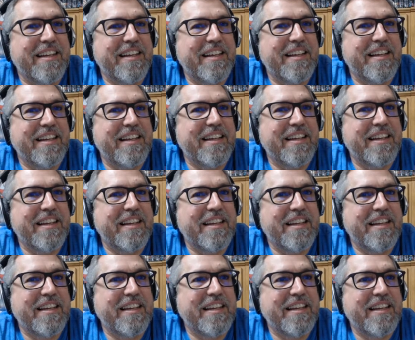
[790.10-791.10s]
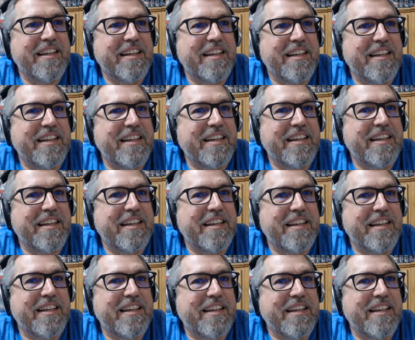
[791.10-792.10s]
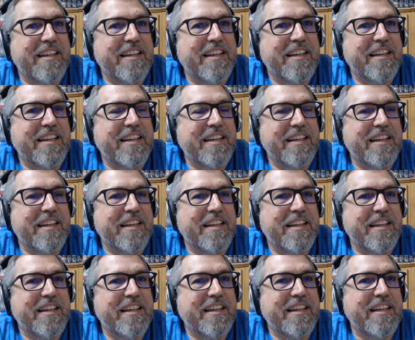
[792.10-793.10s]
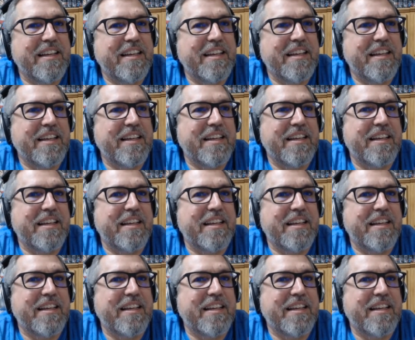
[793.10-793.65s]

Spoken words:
(silent)